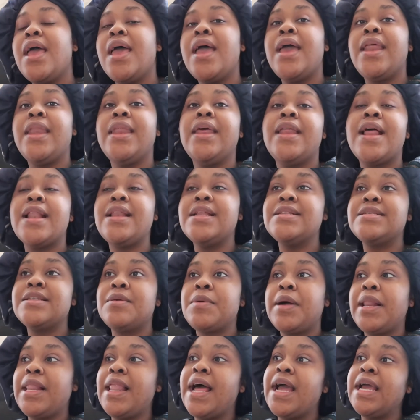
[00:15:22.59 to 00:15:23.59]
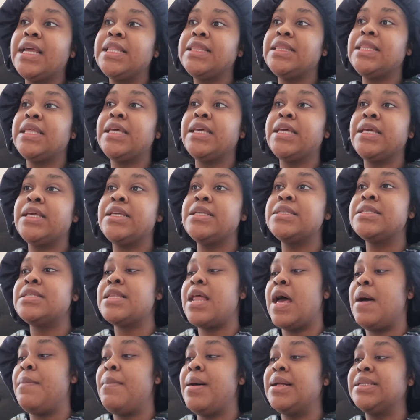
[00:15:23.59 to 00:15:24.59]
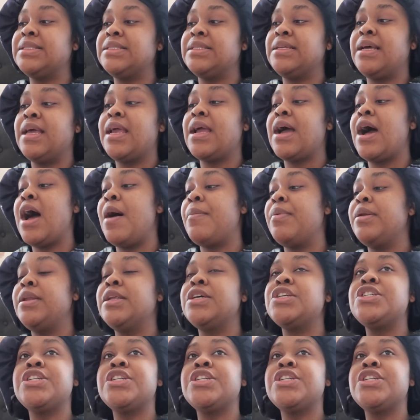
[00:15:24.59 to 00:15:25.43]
And then I did some client things. Now I'm about to like hop in the